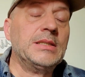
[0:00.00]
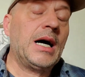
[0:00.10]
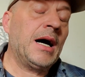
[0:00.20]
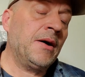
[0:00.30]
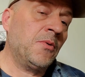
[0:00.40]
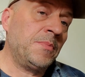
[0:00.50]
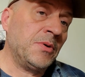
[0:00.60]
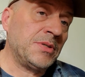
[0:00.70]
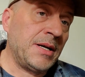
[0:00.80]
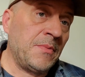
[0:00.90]
I hope
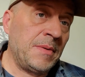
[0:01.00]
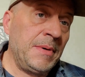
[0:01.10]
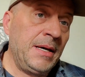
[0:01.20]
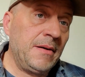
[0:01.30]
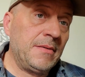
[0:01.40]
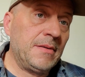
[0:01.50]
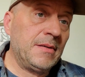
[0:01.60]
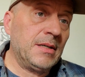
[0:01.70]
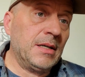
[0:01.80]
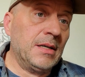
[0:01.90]
you'll stay with me.
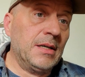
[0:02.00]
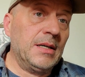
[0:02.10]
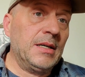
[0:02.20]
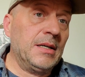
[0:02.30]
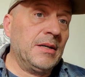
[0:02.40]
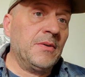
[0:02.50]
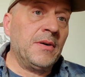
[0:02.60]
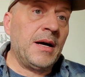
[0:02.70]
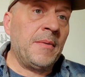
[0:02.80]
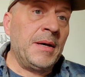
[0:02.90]

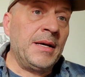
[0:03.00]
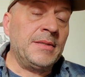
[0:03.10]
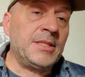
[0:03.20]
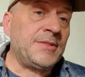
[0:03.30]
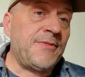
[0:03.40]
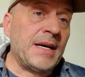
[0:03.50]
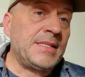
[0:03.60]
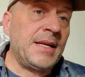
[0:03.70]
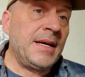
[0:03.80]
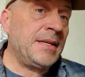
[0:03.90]
I mean, just
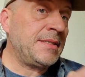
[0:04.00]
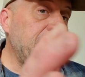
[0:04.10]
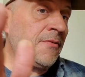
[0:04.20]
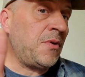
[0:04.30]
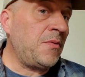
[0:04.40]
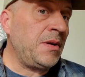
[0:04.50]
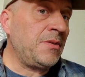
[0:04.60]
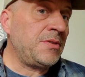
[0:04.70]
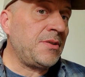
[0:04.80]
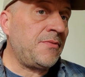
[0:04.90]
fascinating stuff. What we
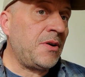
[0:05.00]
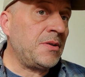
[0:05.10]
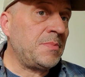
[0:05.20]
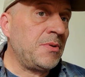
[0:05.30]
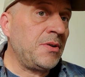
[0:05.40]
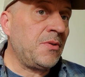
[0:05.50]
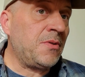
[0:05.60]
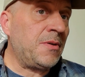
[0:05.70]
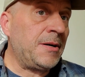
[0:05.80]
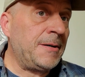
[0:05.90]
learned so far is pretty
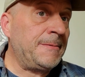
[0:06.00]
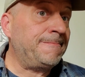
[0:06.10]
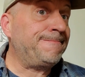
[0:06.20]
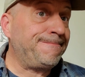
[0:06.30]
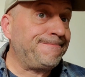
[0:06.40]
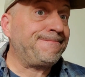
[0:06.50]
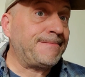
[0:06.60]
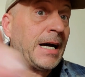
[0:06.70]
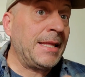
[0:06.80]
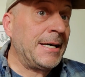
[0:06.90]
cool, huh?
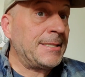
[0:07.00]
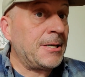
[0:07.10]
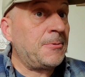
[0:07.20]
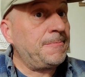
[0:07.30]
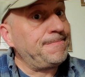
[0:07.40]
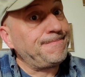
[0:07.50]
I think so.